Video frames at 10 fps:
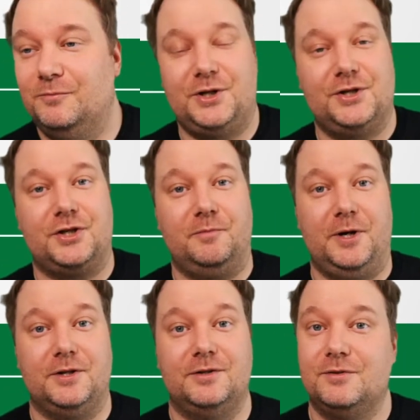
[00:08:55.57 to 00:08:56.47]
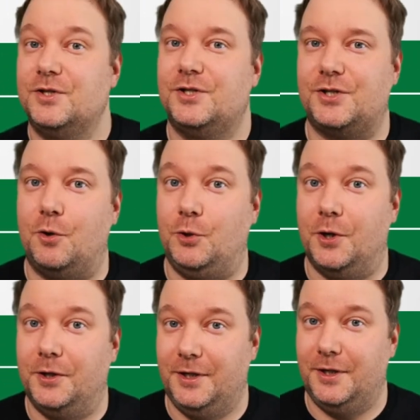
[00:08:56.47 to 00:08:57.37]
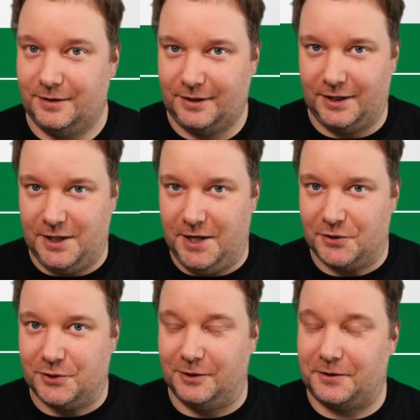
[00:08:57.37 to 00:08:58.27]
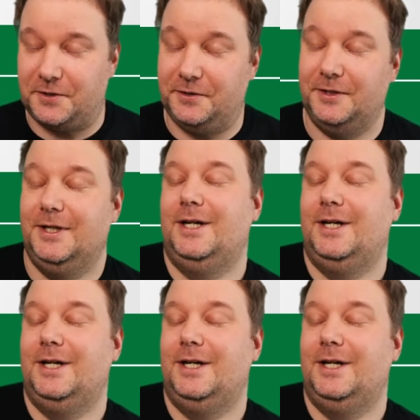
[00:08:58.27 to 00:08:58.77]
because you've been so good and eager to learn,